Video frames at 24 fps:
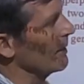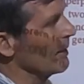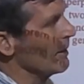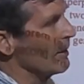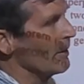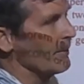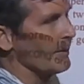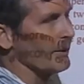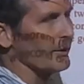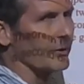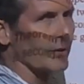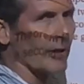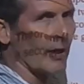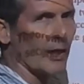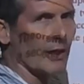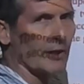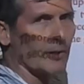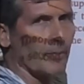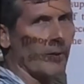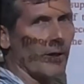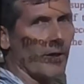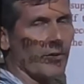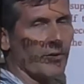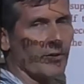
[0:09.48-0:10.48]
We talked
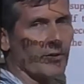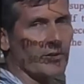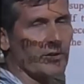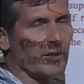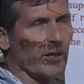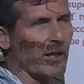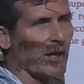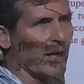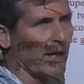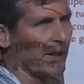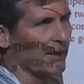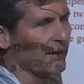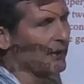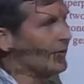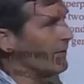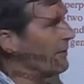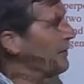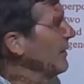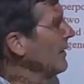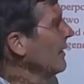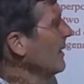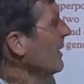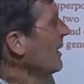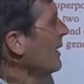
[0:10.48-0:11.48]
about this kind of
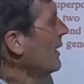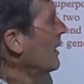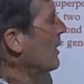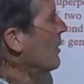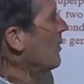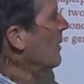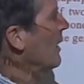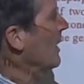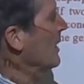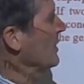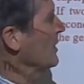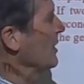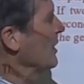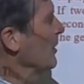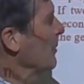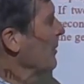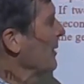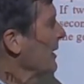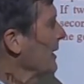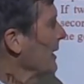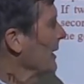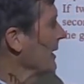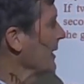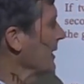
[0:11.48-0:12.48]
equation at the
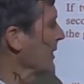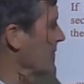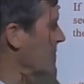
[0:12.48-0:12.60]
beginning of the